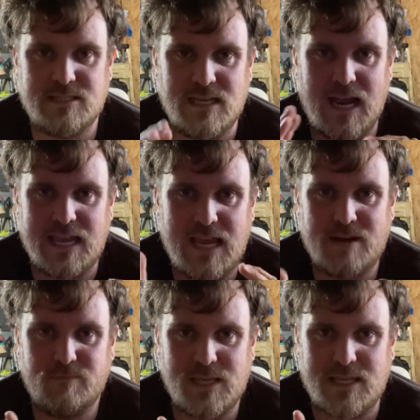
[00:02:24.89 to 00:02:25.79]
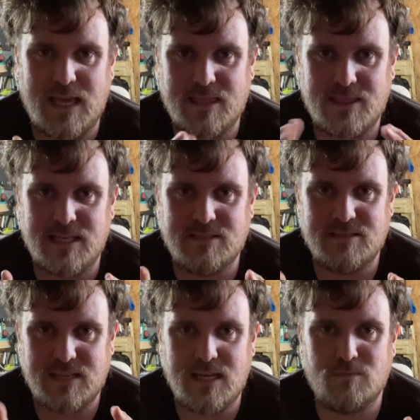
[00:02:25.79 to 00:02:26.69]
then I can't be that
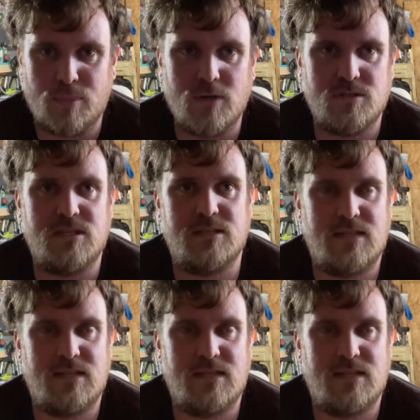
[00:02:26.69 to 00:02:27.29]
thin-skinned person